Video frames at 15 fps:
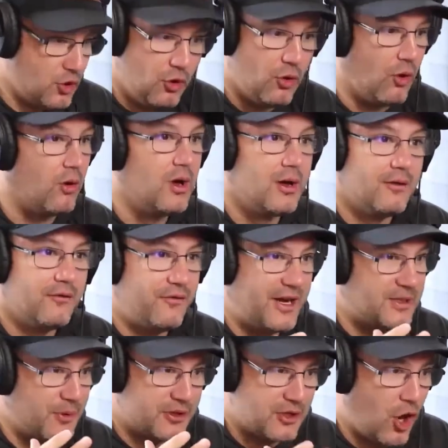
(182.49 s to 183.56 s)
Cool.
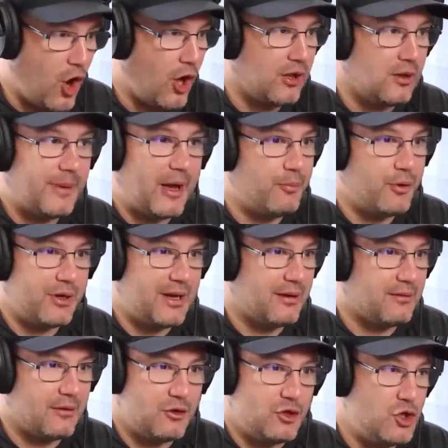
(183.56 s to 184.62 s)
Facebook's all about
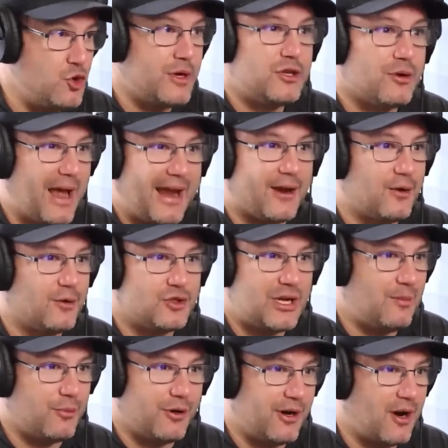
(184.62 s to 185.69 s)
putting you in your echo
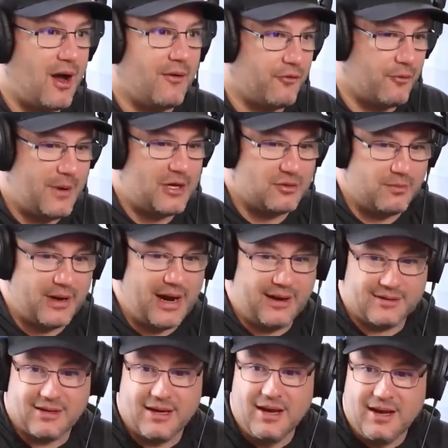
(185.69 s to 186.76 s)
chamber yeah. and confirmation yeah.
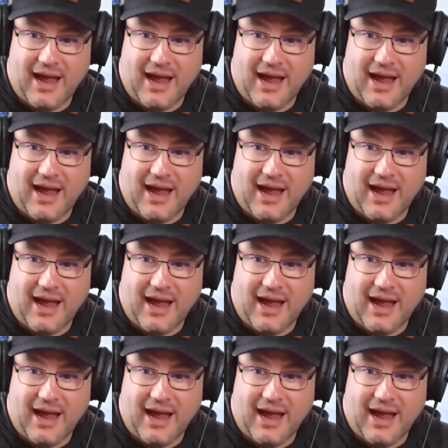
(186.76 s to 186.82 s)
bias.